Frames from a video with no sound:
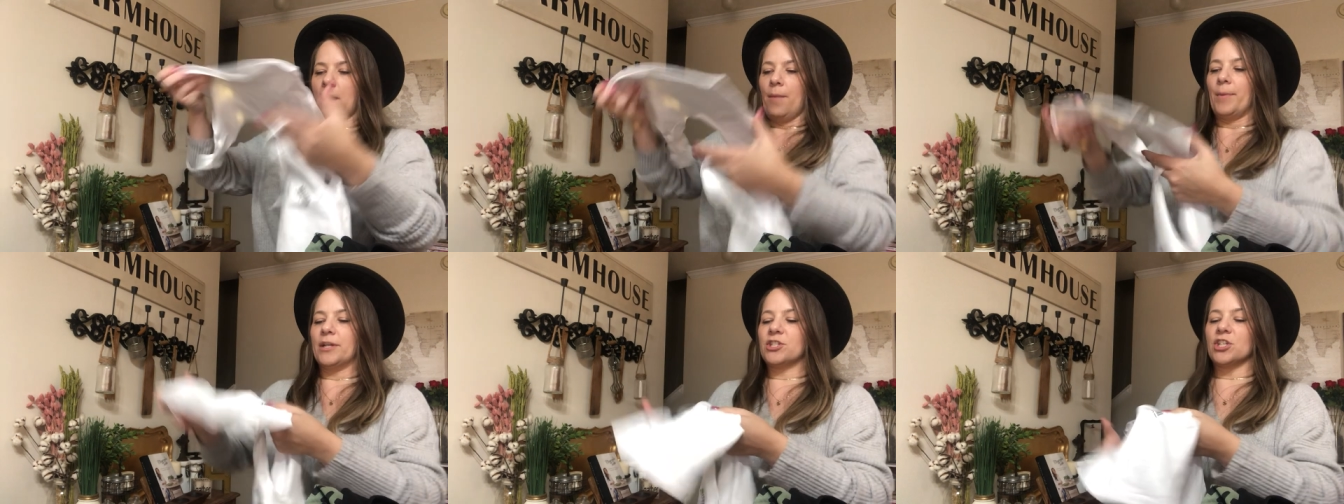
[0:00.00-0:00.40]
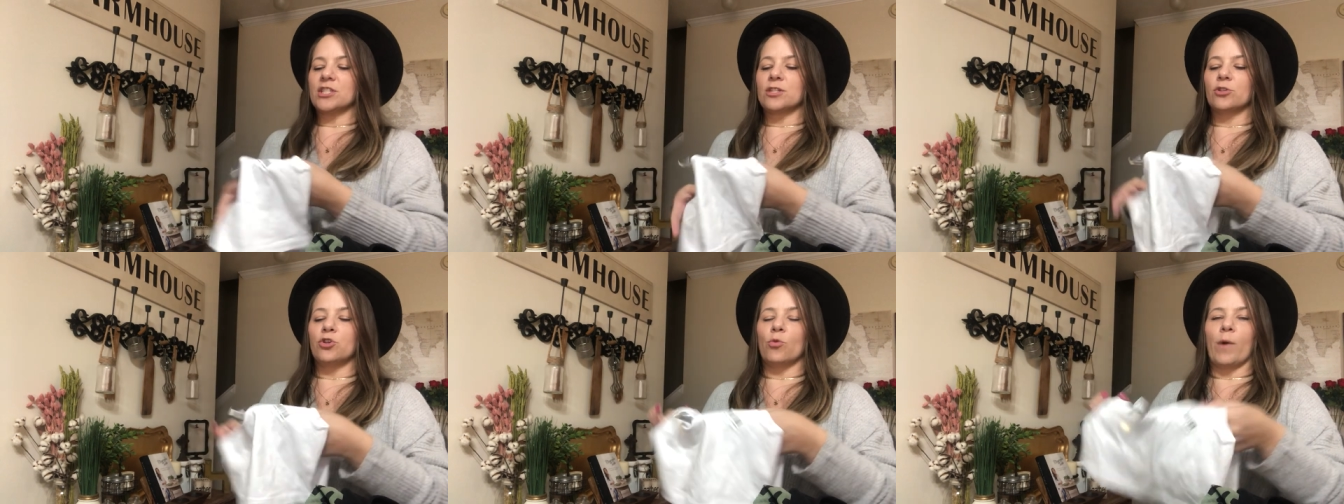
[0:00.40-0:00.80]
But it's
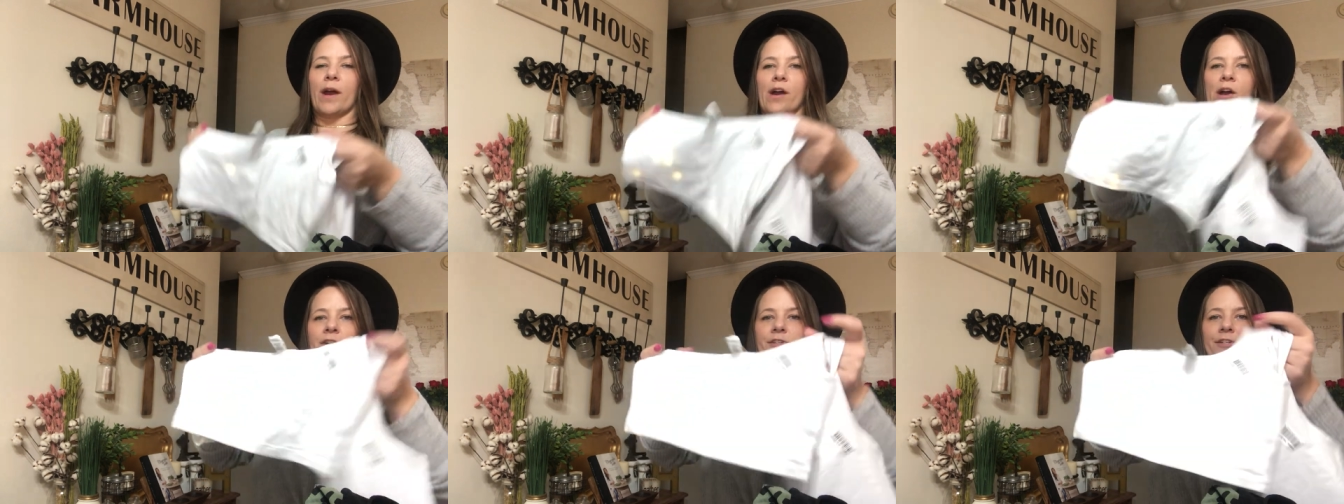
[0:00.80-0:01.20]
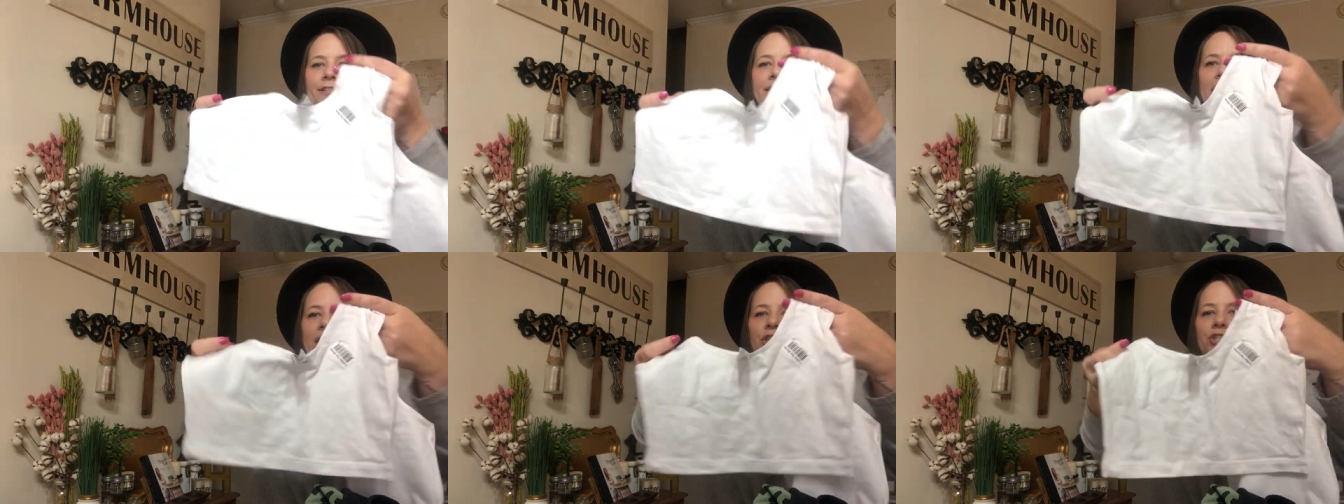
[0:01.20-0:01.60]
just you wear under a
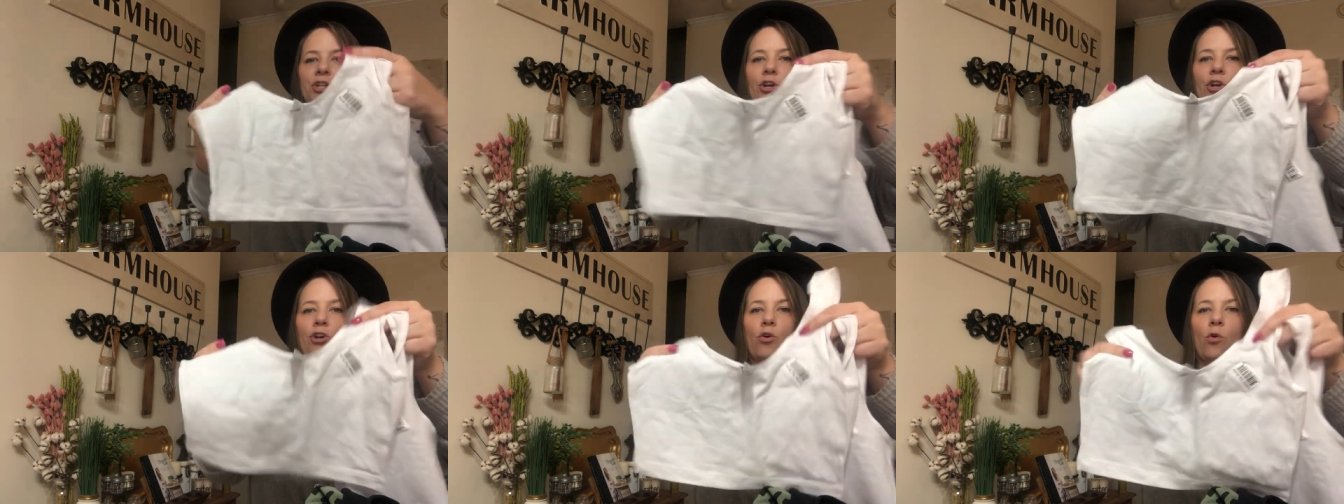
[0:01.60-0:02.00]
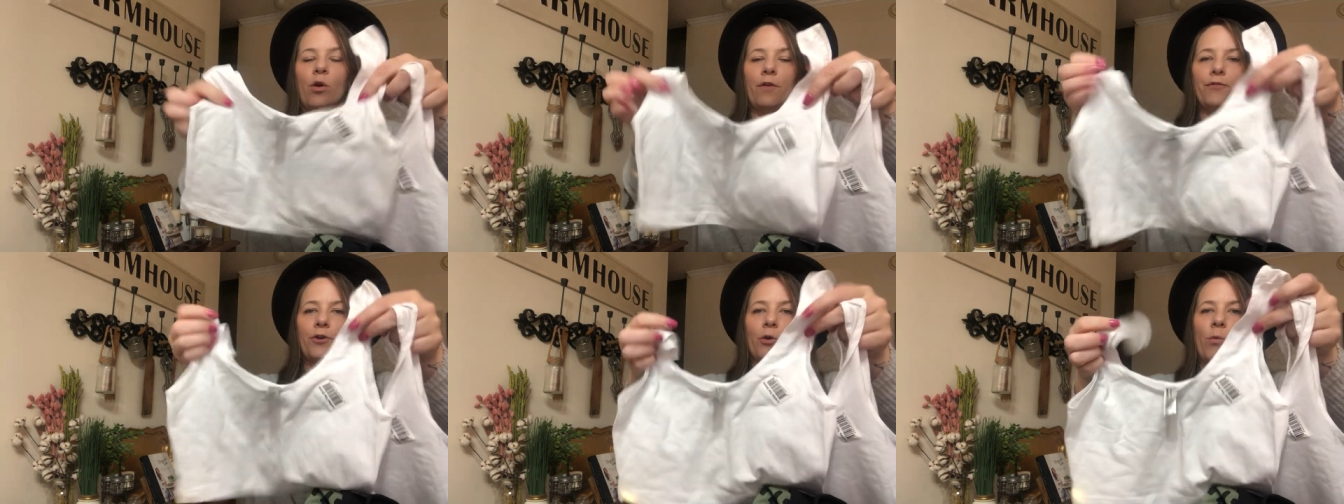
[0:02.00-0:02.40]
t-shirt,
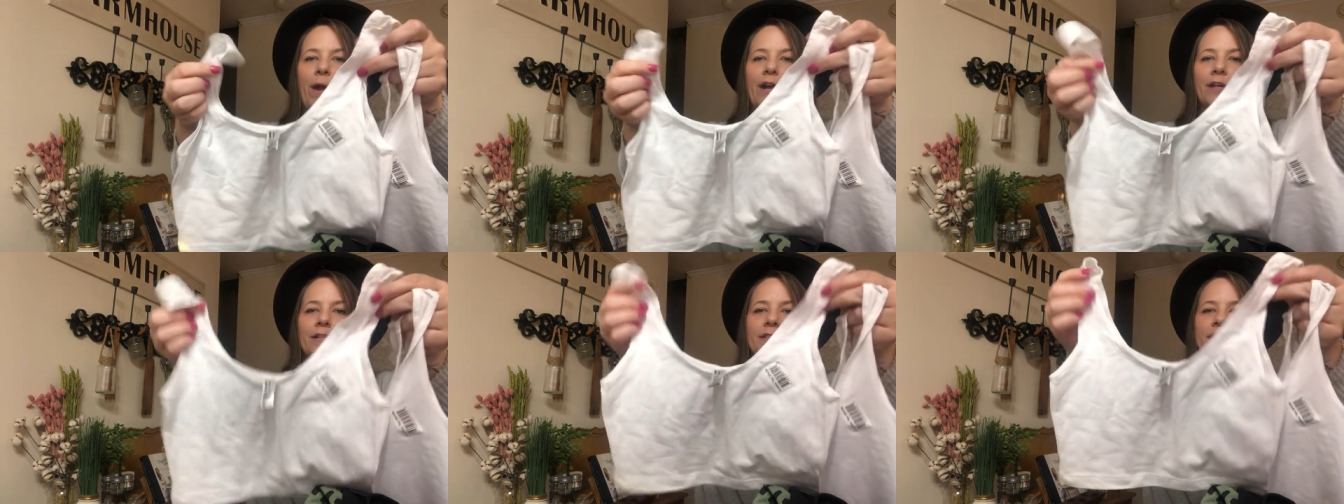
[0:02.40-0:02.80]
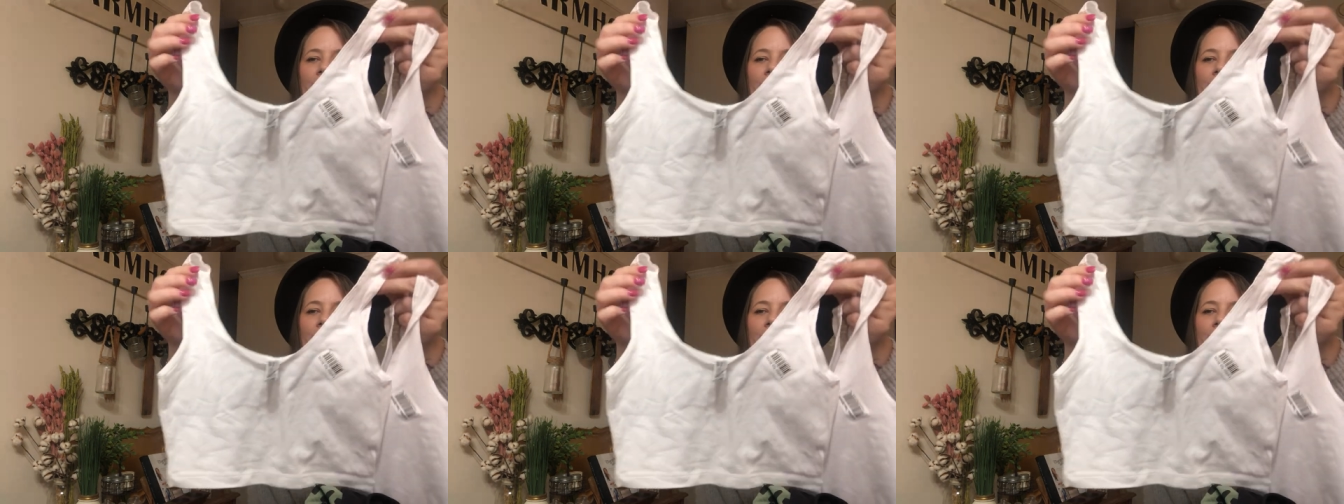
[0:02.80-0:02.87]
or if you're wearing